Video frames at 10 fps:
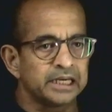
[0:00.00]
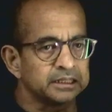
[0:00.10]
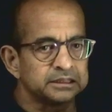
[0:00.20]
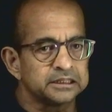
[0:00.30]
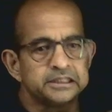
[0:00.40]

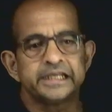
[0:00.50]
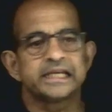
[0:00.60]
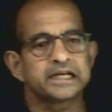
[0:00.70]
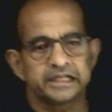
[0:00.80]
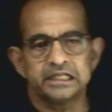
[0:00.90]
the data
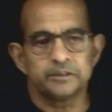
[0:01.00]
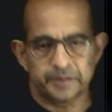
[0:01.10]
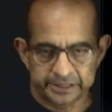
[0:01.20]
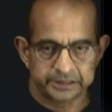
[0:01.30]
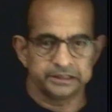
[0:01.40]
are
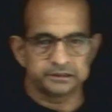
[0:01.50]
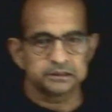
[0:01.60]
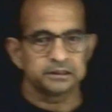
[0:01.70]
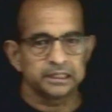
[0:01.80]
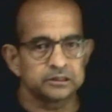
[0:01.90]
independent, right?